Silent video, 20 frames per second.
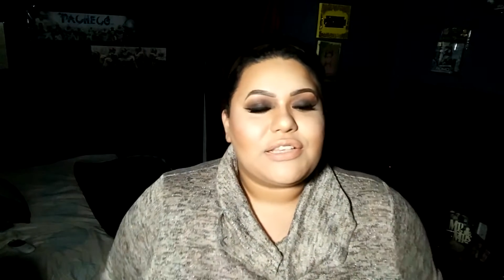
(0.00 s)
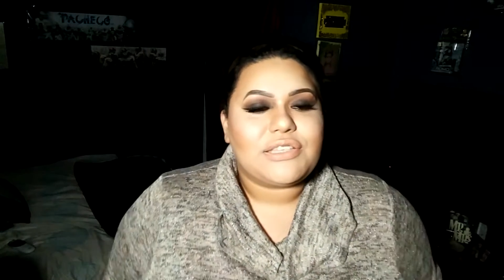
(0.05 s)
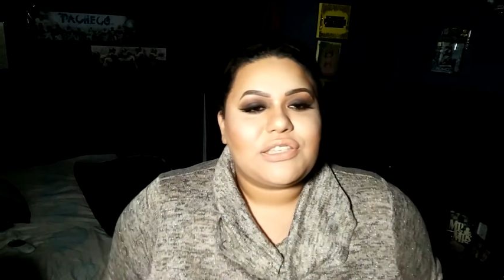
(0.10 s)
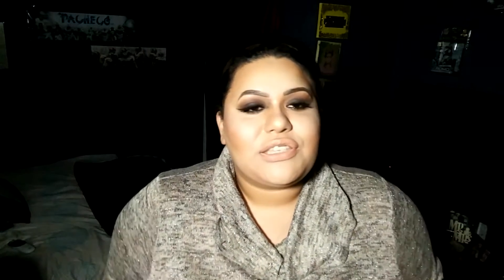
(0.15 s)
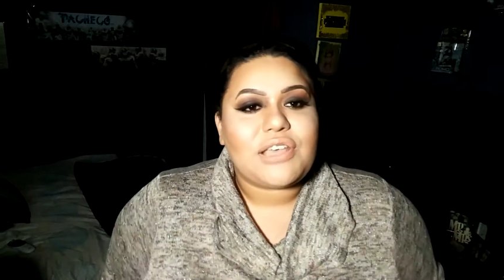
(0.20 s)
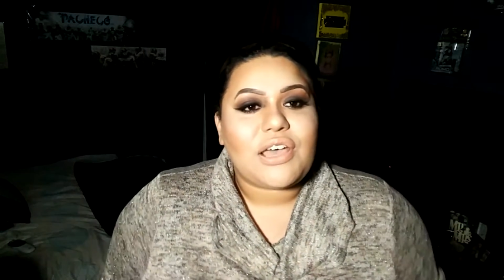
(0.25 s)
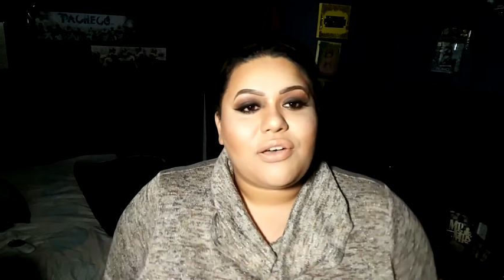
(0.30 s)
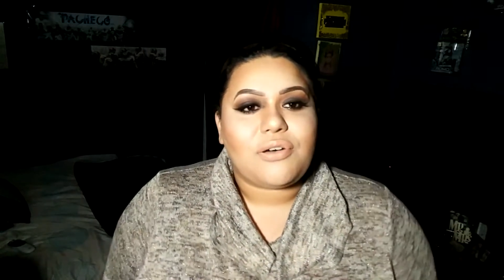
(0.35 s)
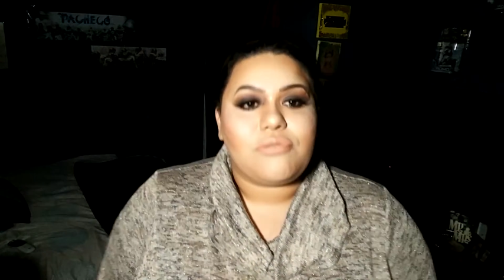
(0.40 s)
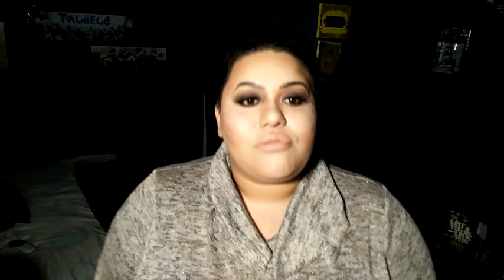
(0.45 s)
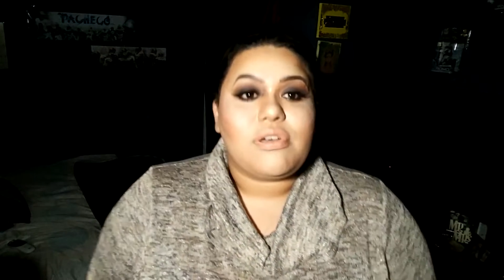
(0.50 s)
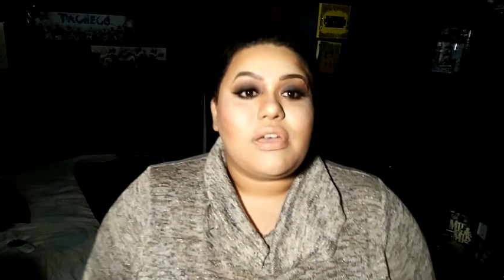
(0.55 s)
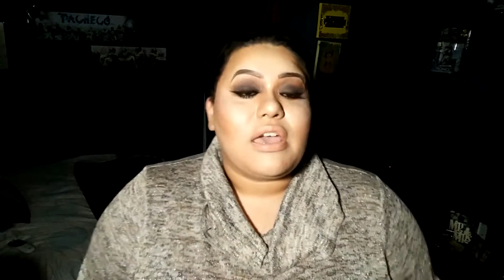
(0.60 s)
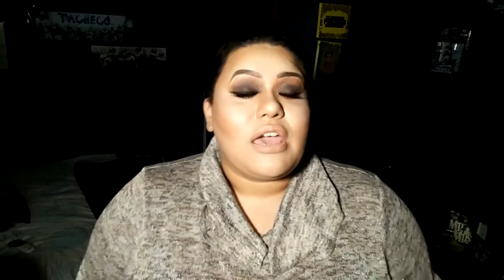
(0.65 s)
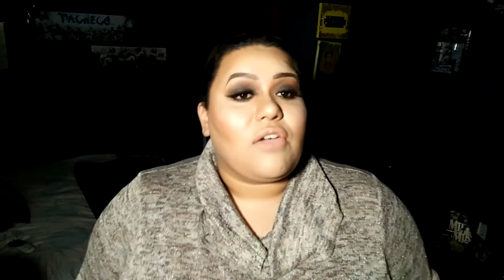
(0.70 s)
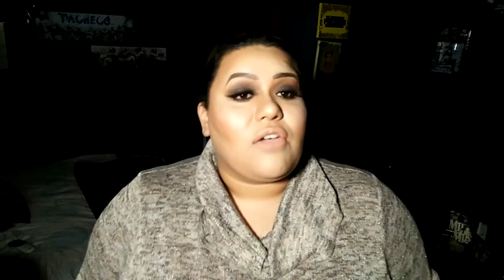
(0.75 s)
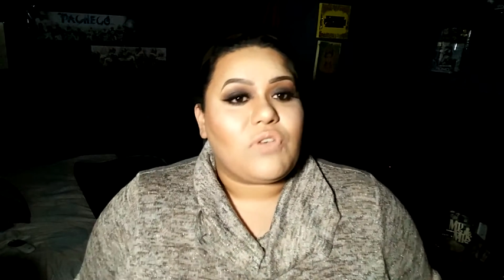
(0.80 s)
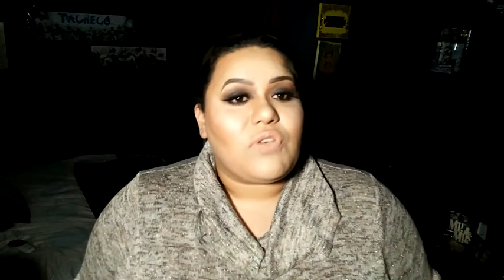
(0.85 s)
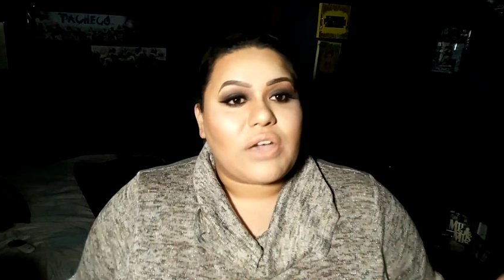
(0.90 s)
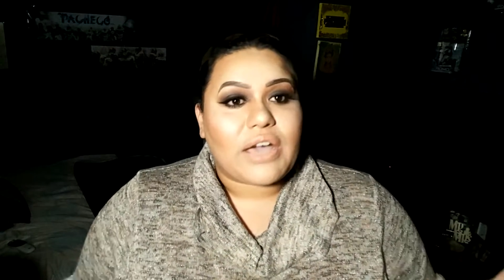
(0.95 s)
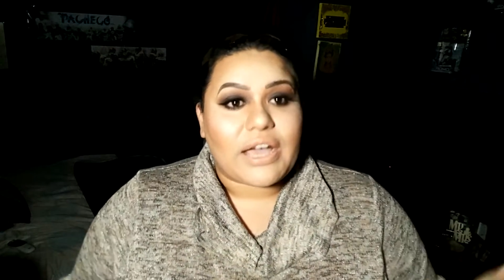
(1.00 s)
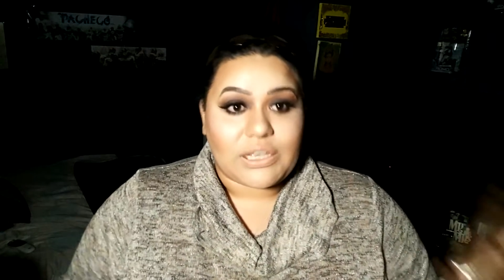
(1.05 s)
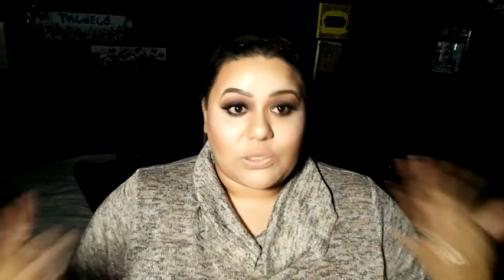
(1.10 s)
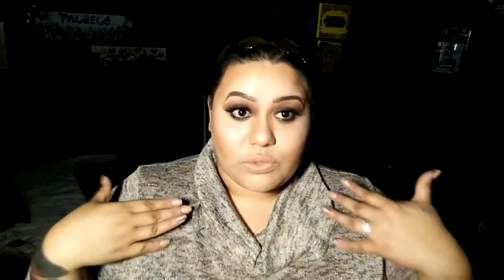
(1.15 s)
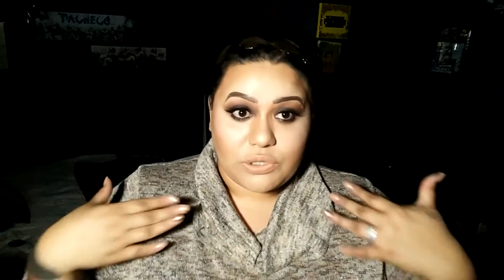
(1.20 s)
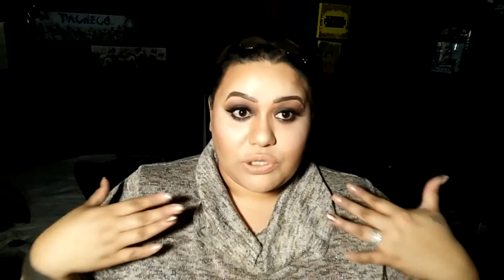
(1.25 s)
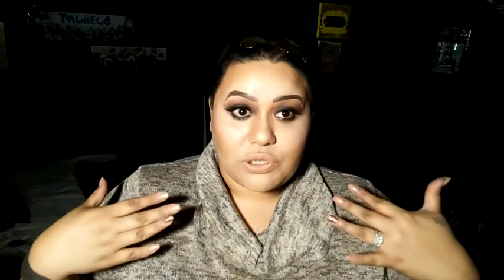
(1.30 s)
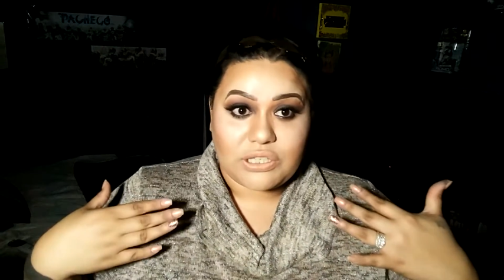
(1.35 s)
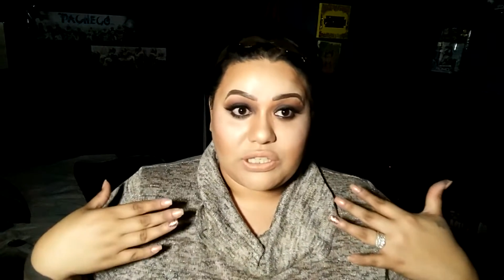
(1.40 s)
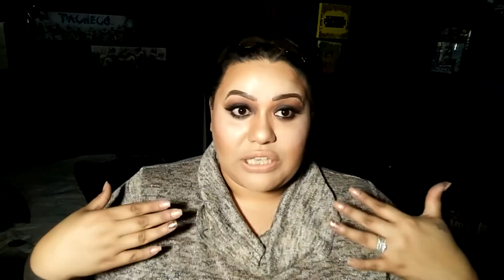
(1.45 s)
So if you guys
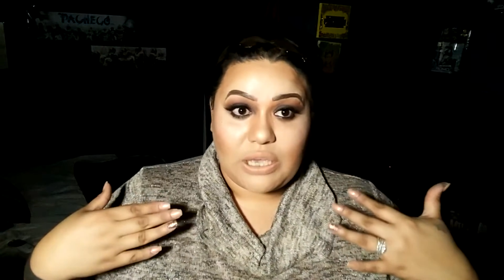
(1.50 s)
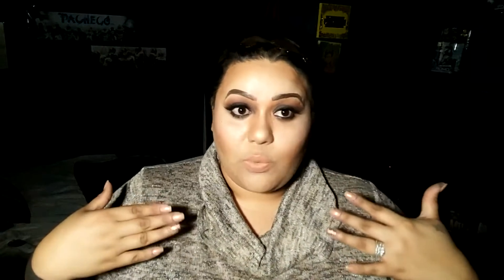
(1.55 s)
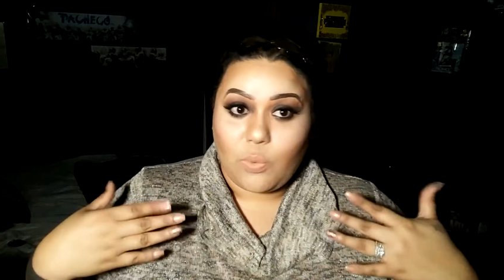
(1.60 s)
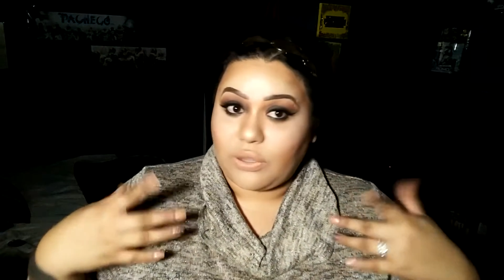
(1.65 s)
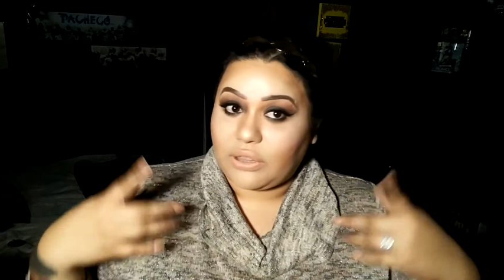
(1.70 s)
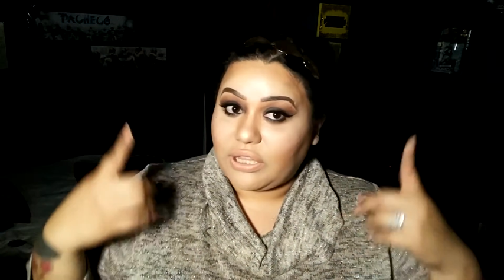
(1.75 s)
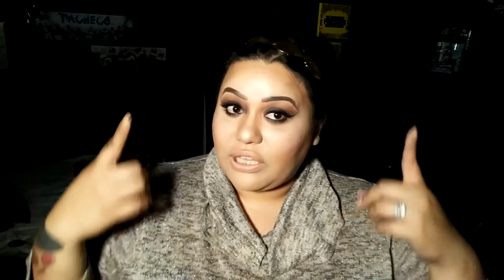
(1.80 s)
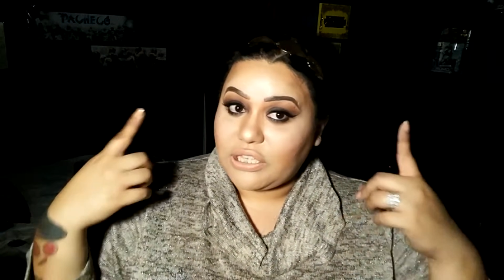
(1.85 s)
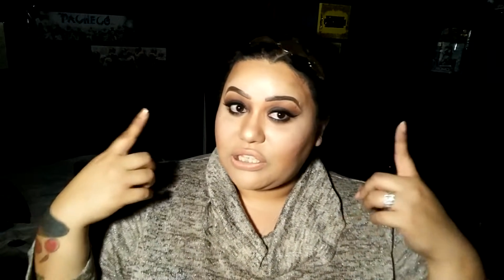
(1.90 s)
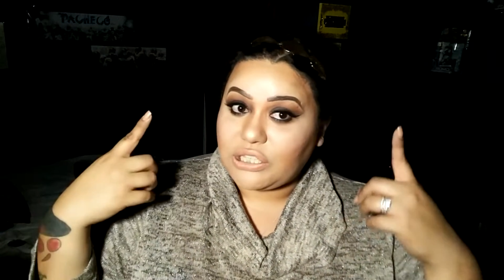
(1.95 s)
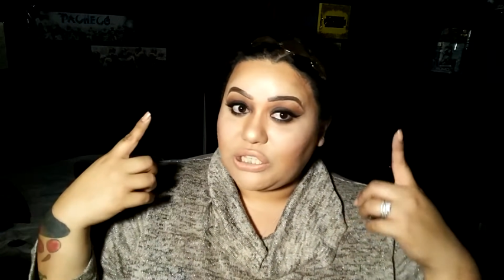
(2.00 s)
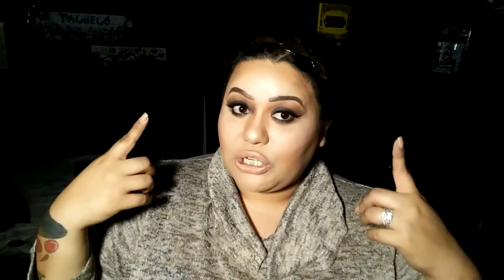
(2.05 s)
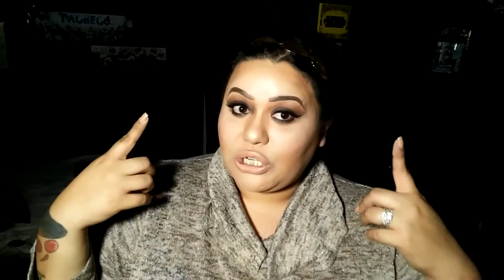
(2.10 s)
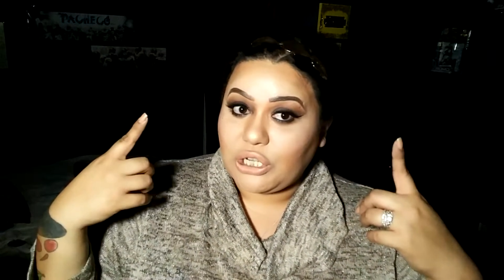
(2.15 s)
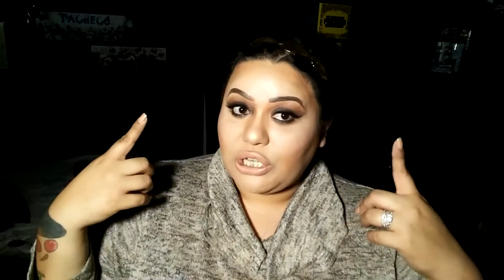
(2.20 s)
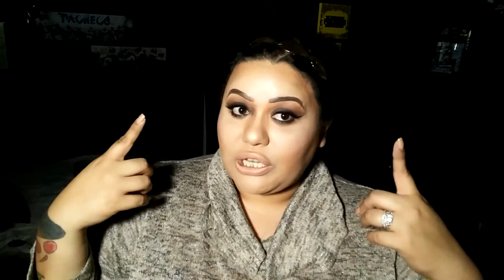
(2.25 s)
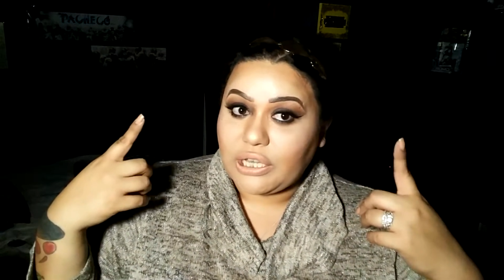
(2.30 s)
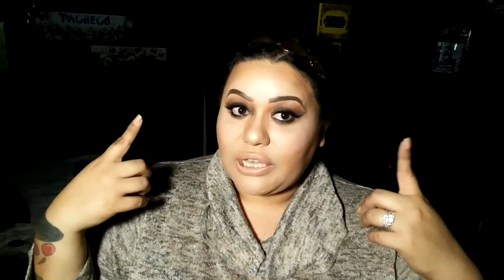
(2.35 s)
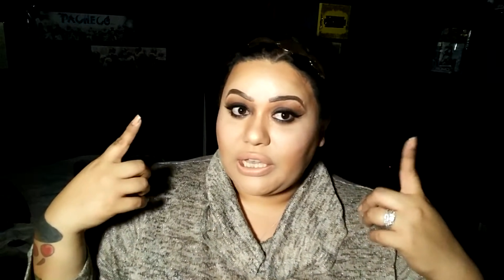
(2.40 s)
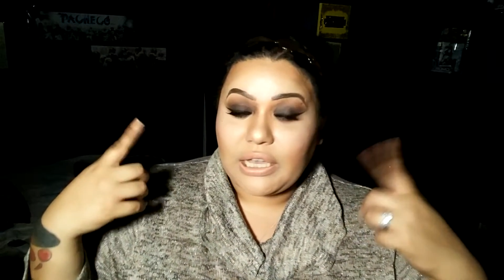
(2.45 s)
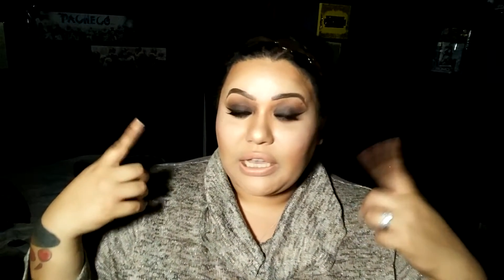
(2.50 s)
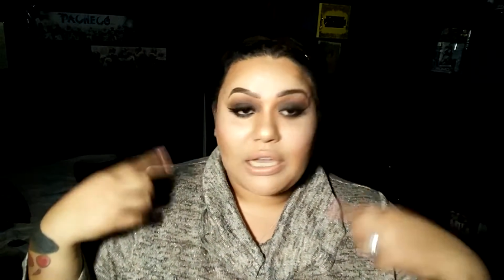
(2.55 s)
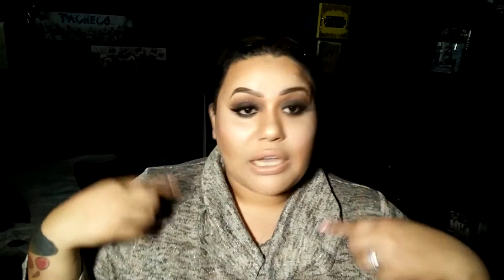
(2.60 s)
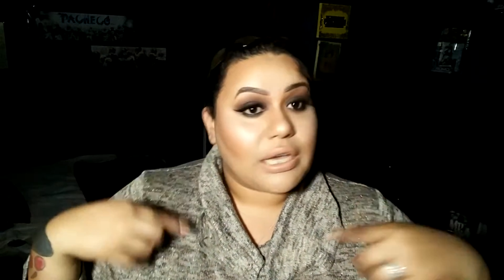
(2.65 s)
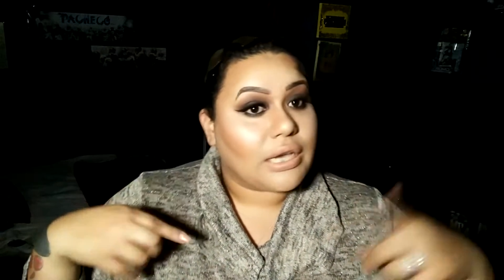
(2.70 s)
want to see what this look